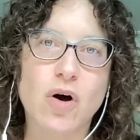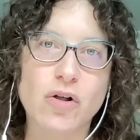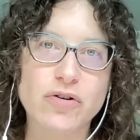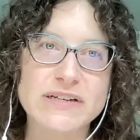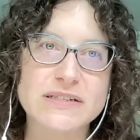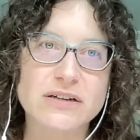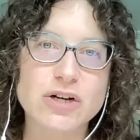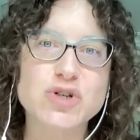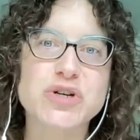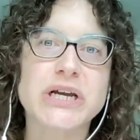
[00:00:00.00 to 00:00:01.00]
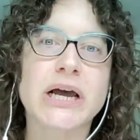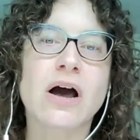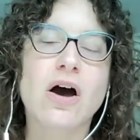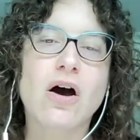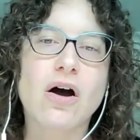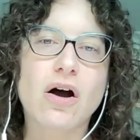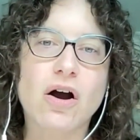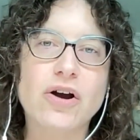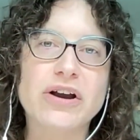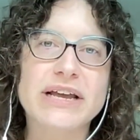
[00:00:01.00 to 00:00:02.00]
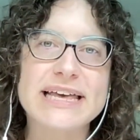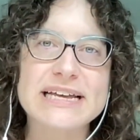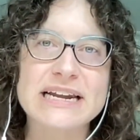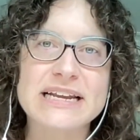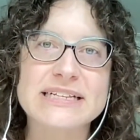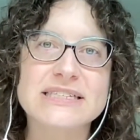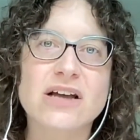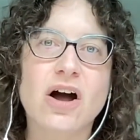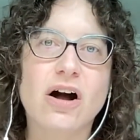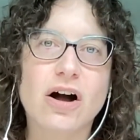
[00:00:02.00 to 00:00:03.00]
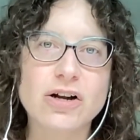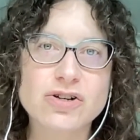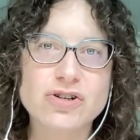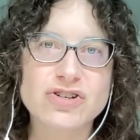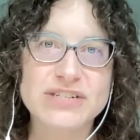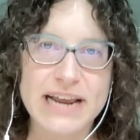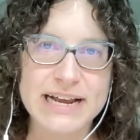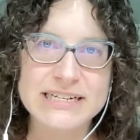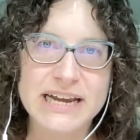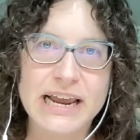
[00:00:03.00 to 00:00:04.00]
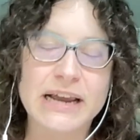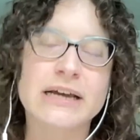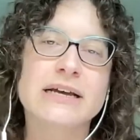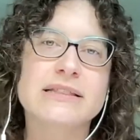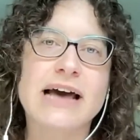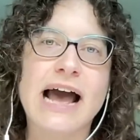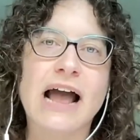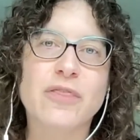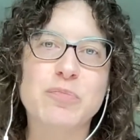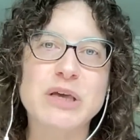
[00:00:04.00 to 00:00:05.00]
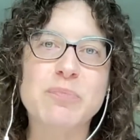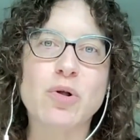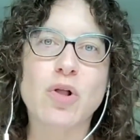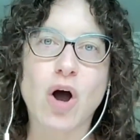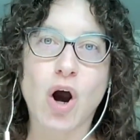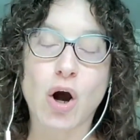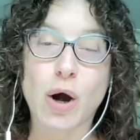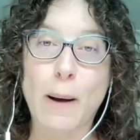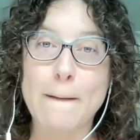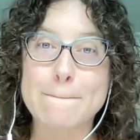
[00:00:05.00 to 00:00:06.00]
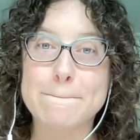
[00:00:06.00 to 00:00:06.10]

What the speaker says: all across the country are candidates understanding that the people are